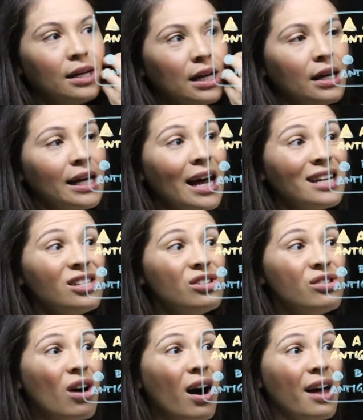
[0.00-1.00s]
it has
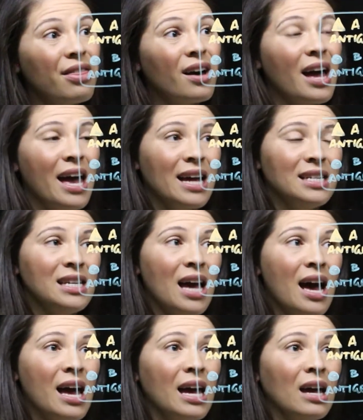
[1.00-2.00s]
neither
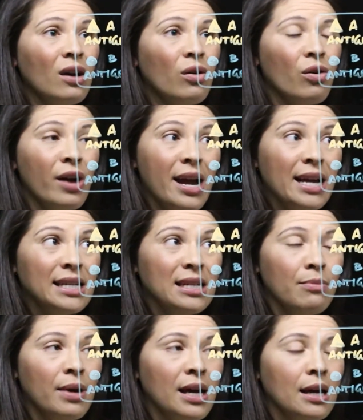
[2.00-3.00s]
anti-A or
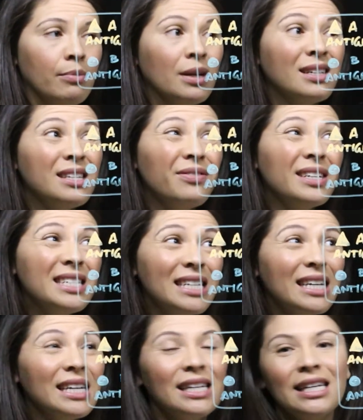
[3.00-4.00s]
anti-B, because if it
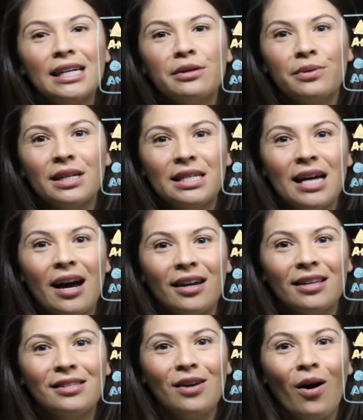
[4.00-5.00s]
did, it would attack
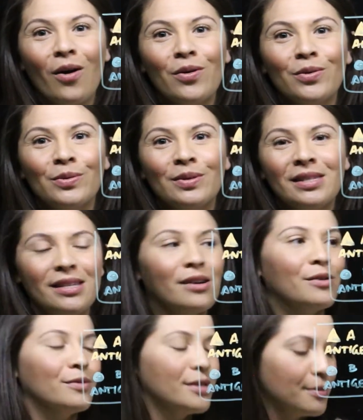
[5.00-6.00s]
its own
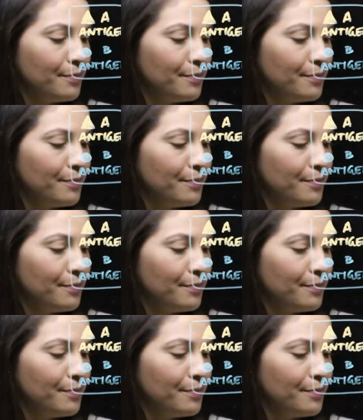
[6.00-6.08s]
cells.